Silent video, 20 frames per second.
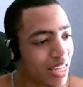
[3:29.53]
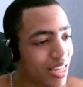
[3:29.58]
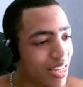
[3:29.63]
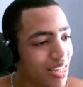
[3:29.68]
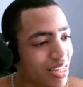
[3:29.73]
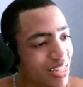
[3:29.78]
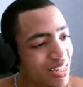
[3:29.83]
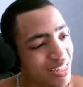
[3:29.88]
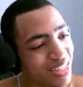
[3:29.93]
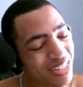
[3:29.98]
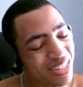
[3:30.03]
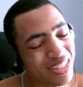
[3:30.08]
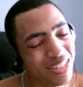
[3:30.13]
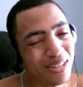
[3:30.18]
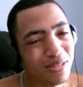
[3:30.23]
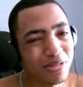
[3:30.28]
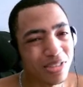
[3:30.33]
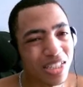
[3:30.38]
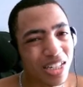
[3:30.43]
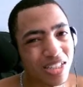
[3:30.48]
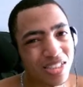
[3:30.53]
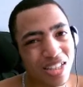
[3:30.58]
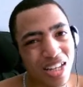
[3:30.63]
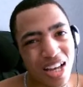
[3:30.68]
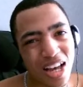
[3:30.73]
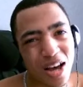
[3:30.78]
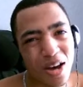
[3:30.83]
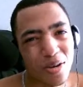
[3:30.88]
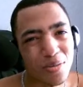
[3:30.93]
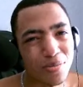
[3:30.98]
it comes down to
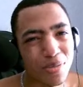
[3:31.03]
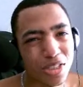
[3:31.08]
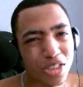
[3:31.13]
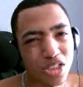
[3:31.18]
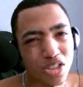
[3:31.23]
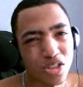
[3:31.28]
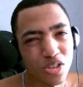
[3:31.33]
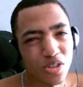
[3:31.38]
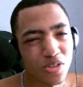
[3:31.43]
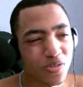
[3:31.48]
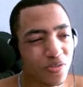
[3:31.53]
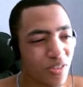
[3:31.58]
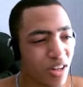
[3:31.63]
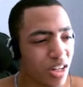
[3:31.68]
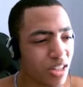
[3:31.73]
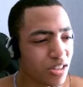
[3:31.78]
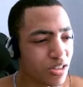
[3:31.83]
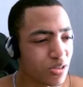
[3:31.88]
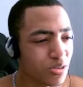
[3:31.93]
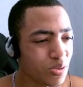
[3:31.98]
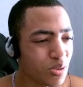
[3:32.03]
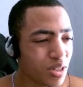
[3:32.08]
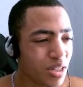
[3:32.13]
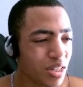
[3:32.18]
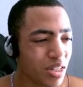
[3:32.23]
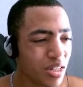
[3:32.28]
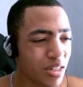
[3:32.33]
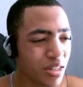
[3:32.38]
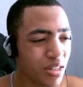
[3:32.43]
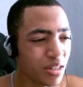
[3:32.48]
how much do you value
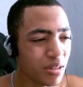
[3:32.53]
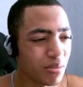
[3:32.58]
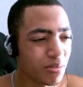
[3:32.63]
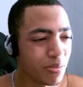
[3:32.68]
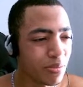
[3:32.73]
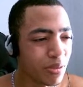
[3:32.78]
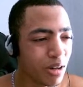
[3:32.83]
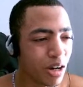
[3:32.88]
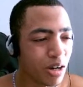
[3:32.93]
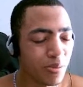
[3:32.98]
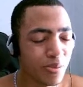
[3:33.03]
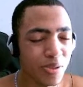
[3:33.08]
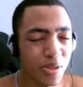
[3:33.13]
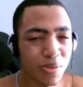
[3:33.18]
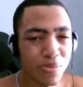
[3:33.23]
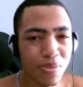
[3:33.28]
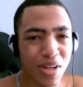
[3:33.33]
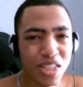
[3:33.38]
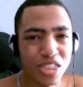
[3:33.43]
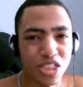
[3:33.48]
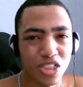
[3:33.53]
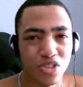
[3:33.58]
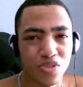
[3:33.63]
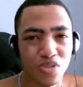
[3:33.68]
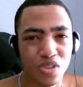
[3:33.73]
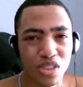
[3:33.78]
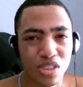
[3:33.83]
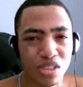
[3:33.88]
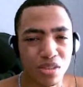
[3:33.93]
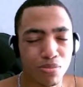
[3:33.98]
armor and magic
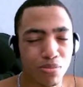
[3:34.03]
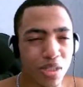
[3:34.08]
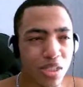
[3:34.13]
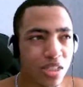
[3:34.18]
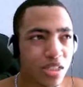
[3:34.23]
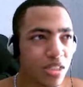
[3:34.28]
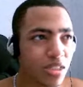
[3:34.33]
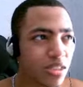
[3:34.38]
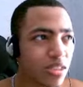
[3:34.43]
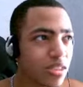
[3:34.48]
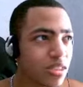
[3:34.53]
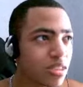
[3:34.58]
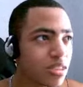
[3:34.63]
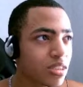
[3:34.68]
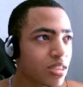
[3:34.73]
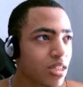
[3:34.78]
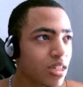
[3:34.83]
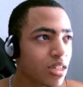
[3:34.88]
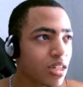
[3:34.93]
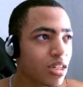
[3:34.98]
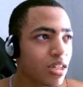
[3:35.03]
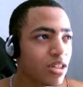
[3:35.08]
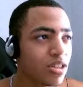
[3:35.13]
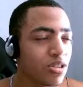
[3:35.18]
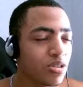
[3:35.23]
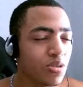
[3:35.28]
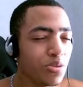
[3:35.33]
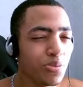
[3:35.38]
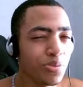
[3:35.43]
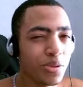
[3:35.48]
resist, because
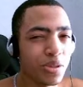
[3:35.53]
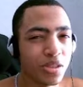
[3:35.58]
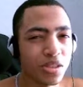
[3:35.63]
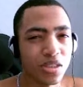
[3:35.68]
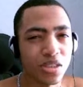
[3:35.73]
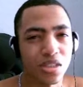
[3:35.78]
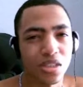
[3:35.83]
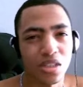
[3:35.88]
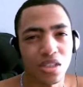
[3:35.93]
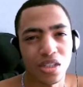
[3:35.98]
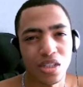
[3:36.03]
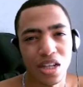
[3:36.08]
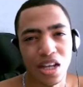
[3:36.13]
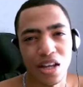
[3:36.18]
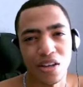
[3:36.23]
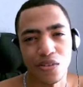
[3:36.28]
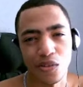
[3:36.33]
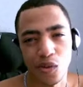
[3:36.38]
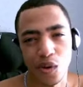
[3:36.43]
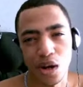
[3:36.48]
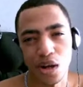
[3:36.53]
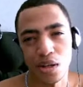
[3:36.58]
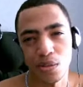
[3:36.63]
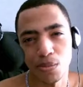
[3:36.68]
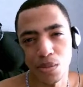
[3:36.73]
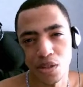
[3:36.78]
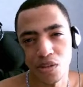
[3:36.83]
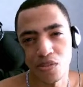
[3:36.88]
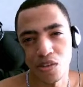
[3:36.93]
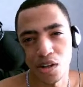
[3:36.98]
you will still have quite a
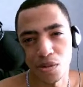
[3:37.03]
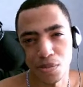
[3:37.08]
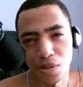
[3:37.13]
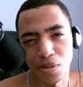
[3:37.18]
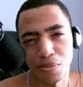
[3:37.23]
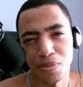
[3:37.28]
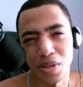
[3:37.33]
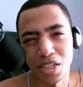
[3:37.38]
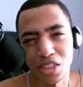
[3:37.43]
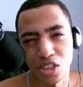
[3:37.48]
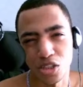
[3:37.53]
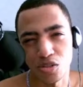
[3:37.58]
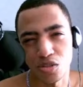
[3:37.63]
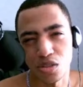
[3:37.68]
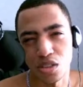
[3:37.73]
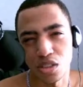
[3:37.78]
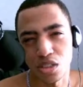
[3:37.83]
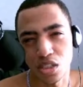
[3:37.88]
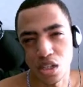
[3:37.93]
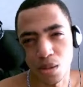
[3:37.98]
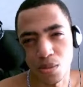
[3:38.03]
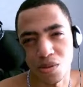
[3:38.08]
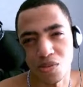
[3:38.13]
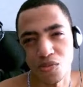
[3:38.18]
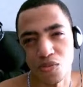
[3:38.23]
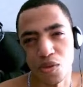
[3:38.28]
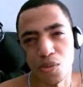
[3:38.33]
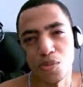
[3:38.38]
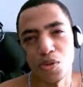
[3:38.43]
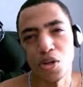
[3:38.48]
bit of armor and magic resist coming
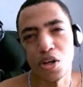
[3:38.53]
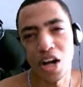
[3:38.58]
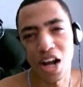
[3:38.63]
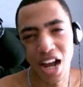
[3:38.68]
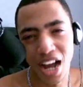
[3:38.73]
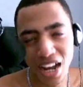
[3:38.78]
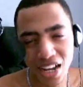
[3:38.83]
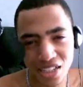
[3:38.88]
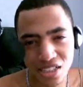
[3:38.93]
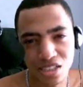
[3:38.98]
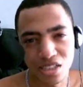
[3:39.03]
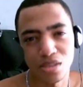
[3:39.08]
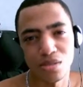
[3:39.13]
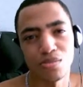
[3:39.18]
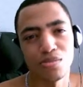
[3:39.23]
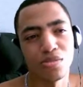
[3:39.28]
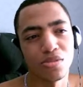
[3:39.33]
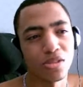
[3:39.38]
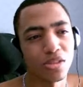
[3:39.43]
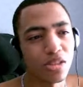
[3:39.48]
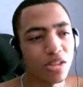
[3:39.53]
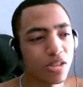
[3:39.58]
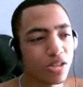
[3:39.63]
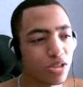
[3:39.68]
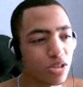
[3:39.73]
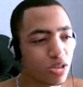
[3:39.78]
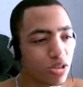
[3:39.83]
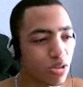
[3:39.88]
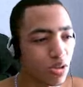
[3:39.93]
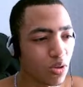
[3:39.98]
from your items.
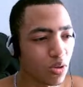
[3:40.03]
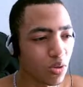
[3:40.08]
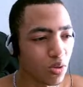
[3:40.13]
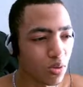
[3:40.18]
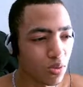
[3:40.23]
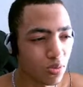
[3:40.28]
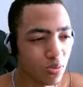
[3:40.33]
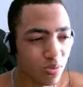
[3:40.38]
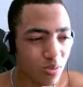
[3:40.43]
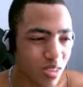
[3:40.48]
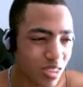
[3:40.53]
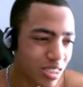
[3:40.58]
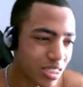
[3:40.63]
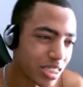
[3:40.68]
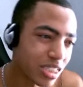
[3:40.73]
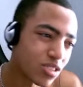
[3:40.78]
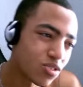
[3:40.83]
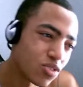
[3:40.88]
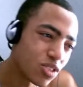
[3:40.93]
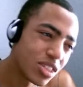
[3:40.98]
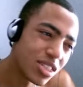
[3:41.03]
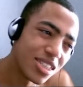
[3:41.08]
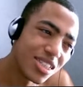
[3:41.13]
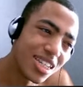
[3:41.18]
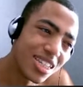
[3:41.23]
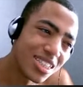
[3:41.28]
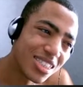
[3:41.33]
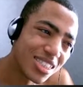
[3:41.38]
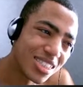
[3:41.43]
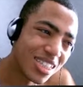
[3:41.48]
So is this really
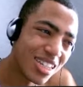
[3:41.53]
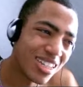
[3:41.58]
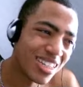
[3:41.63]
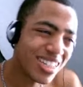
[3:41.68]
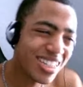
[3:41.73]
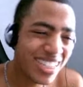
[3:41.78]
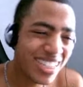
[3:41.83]
necessary?